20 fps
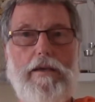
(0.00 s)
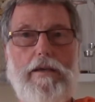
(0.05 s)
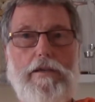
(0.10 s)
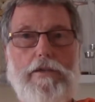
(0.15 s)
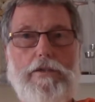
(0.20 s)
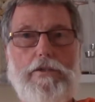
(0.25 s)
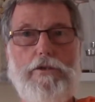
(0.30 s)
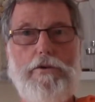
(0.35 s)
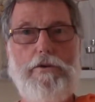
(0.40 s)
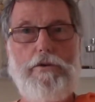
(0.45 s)

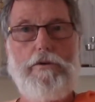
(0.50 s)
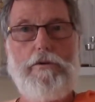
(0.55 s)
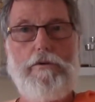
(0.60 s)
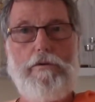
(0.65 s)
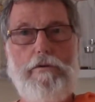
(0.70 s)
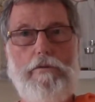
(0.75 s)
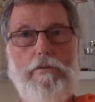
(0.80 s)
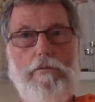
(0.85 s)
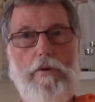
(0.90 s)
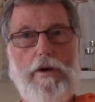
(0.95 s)
So
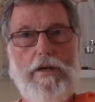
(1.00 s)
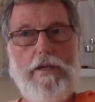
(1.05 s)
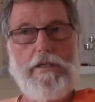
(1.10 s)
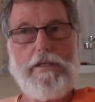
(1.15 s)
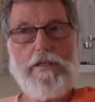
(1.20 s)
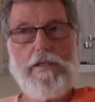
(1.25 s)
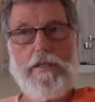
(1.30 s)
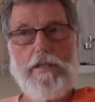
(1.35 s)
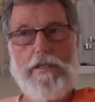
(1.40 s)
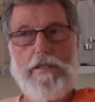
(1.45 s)
what
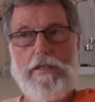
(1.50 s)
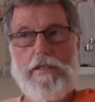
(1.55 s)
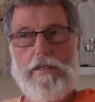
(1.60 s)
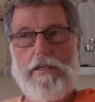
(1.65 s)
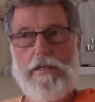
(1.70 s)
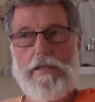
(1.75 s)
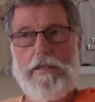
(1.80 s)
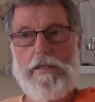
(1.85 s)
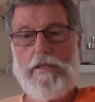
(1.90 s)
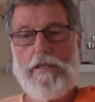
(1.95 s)
is
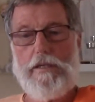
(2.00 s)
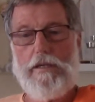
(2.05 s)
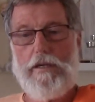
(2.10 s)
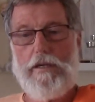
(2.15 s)
this